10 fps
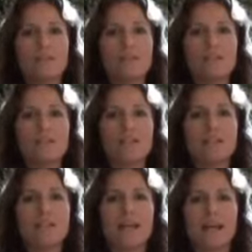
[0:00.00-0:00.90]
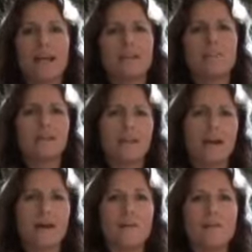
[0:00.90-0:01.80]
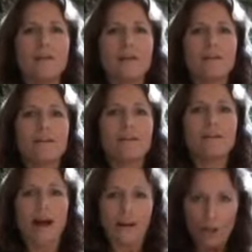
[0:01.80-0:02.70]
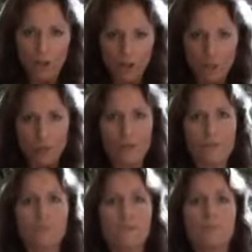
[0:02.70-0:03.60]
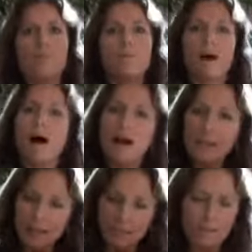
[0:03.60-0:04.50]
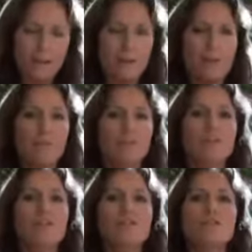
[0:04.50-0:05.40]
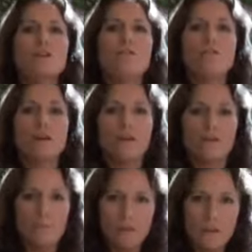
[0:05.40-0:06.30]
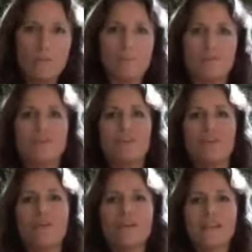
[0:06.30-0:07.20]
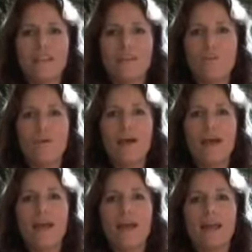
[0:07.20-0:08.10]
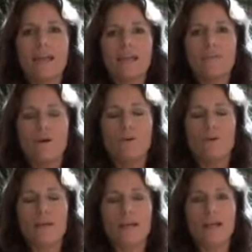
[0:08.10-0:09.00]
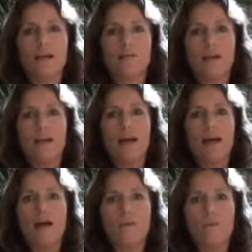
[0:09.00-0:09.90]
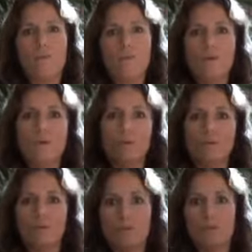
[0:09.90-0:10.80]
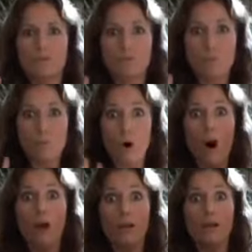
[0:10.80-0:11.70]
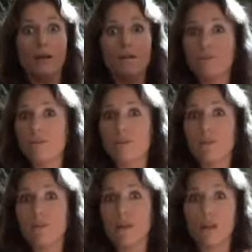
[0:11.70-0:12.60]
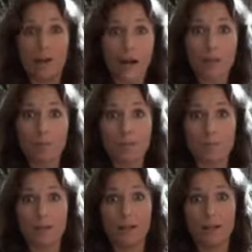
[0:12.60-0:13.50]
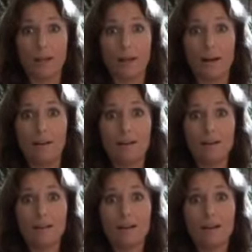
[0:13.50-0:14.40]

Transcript: the vision, and then I can become that conduit for other people. I can become the bridge for other people. So in a way, what we're hitting right now in the world, this wall of the economy's breaking down,